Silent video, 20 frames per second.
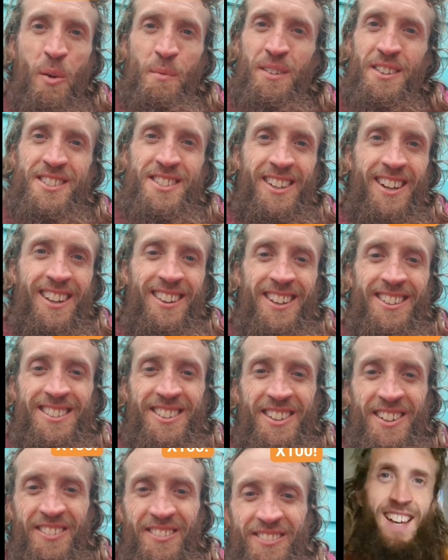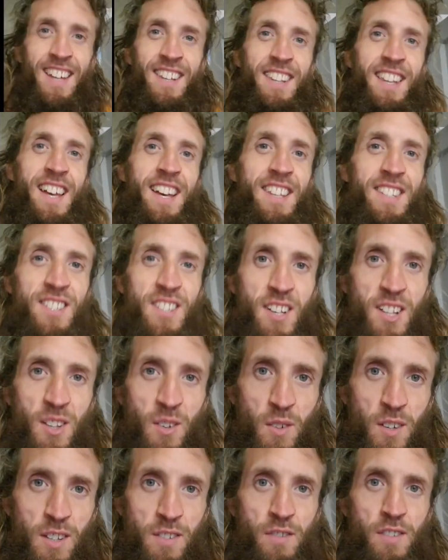Hope you enjoyed. Lots of and as
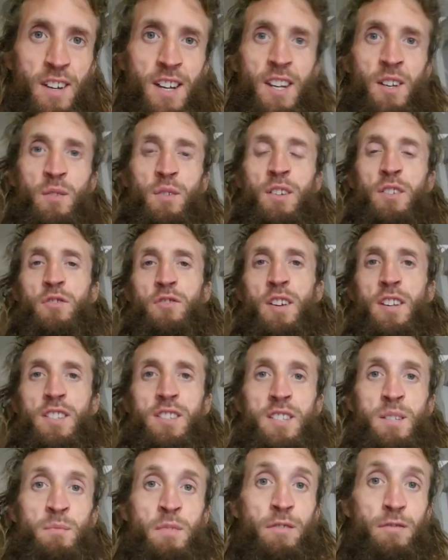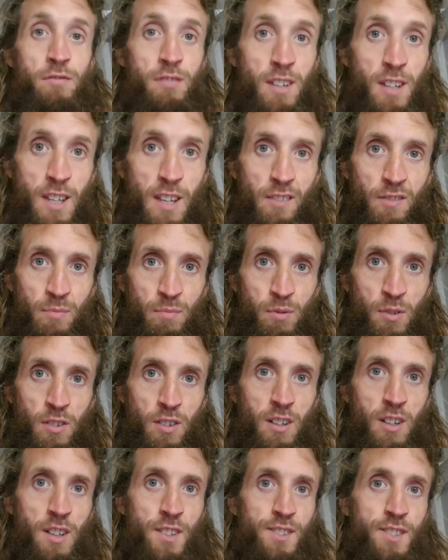always, for anyone interested in my free gift
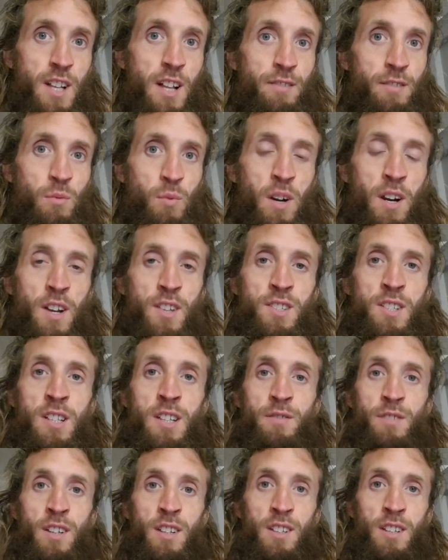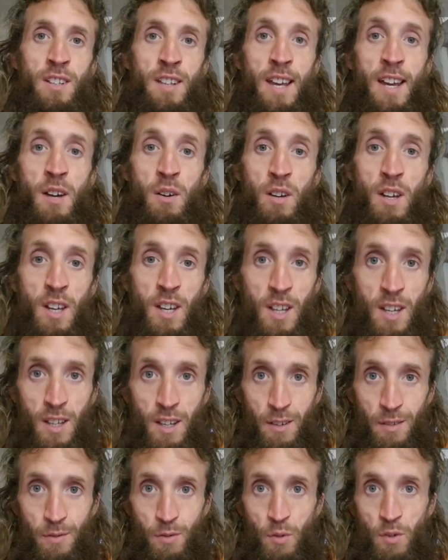book called Self Awareness and Living in the Now,
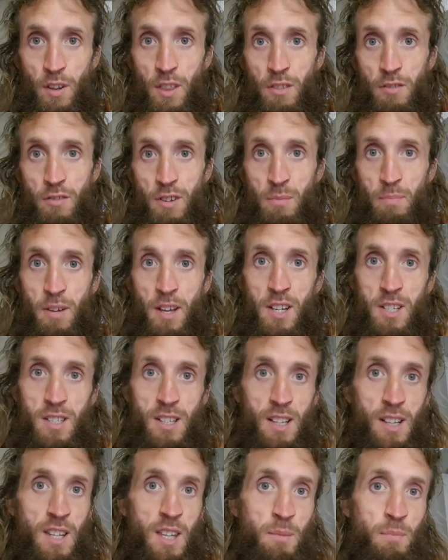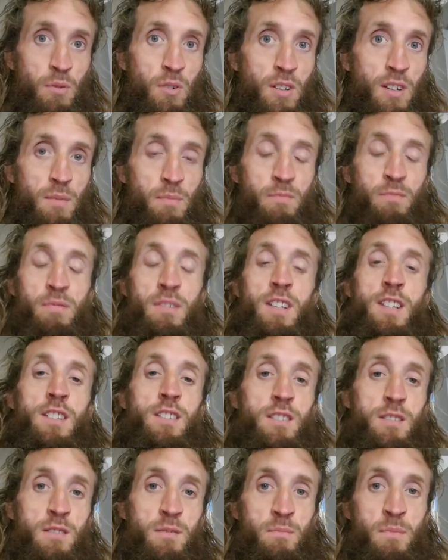a 43 page little ebook,
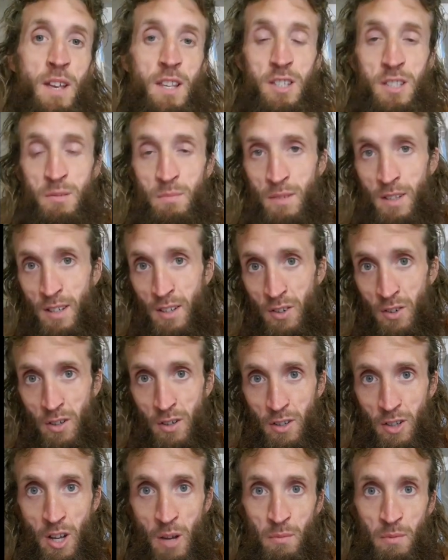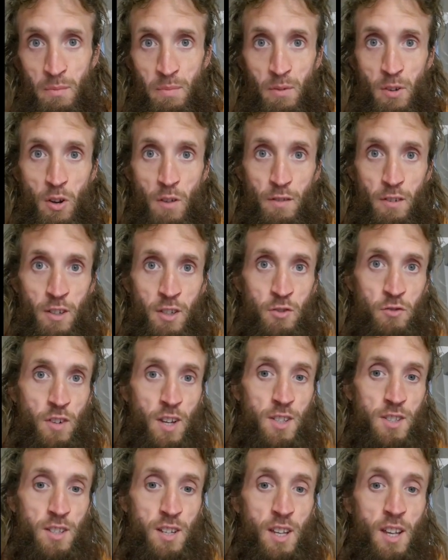please message me or comment below if you're
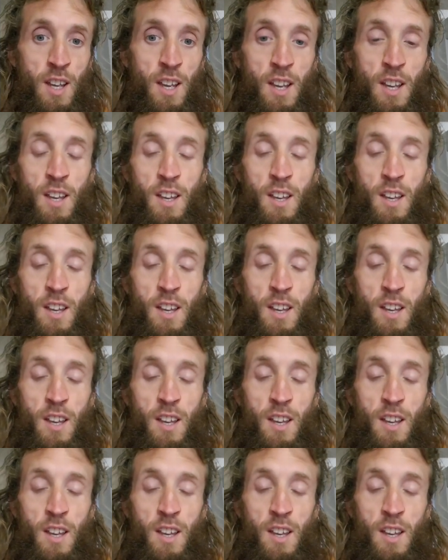interested.